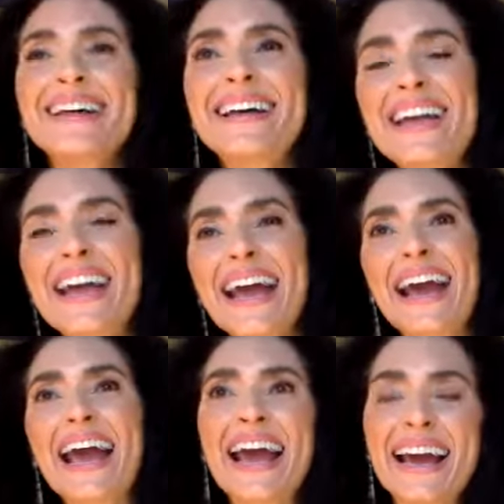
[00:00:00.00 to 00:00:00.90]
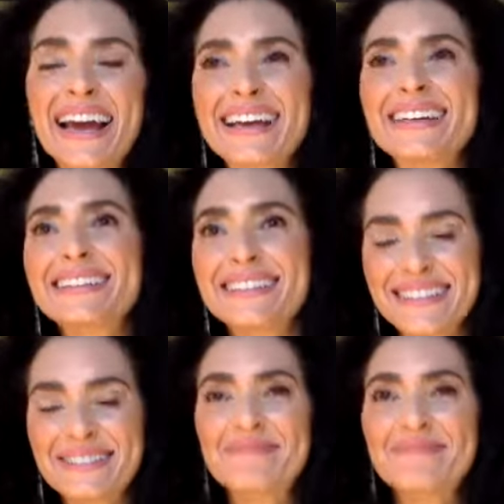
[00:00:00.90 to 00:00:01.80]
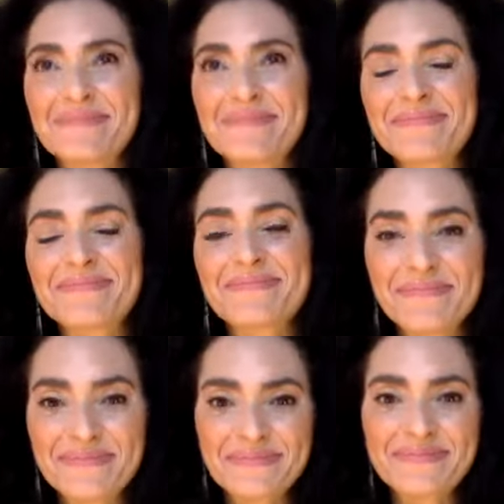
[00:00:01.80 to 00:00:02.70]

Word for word: uh, but then at some point you put